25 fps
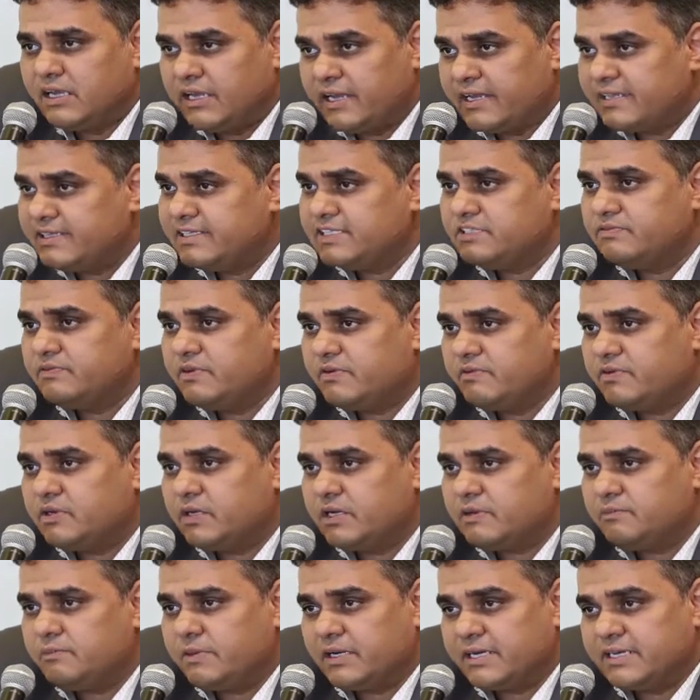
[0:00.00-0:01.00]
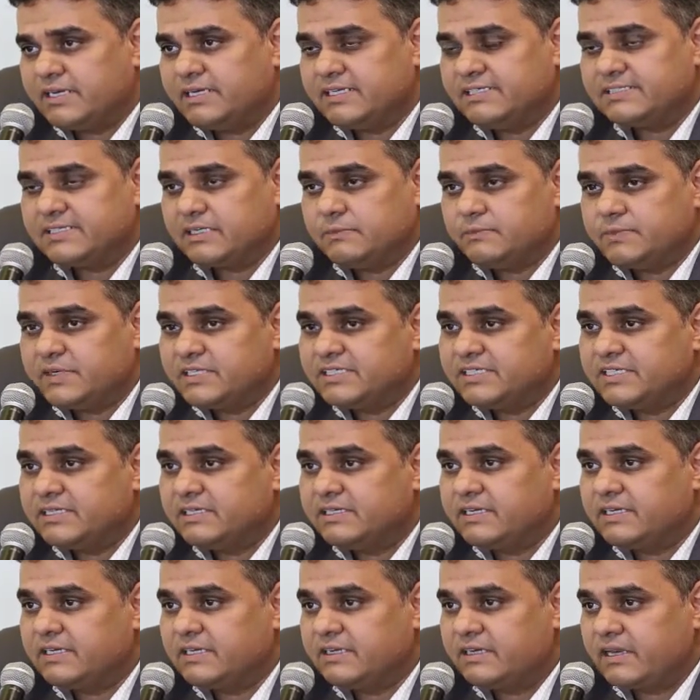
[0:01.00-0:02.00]
Like this, we've got partners
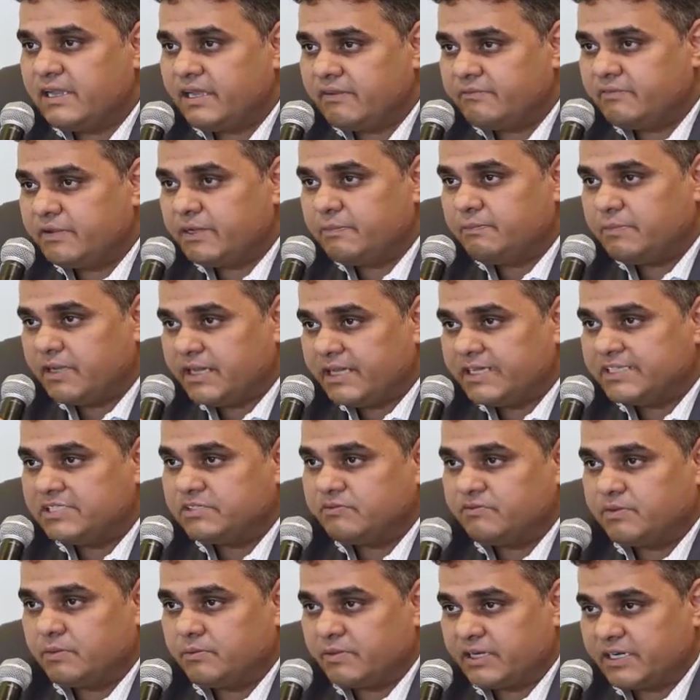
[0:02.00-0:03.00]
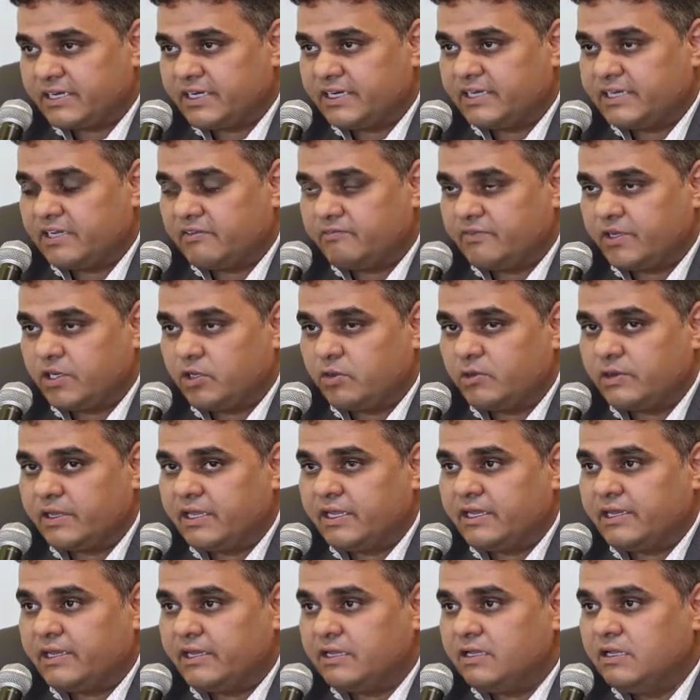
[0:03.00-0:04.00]
represented in every place of the market that we are
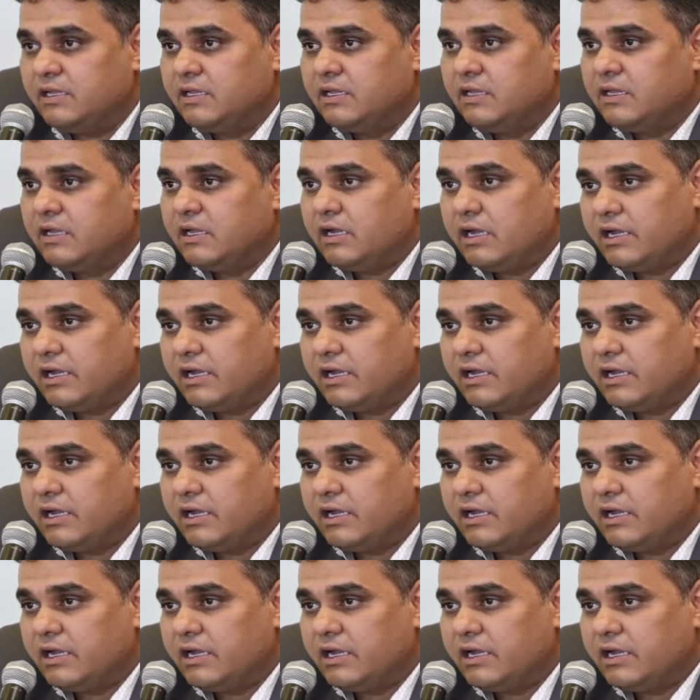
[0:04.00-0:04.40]
looking in.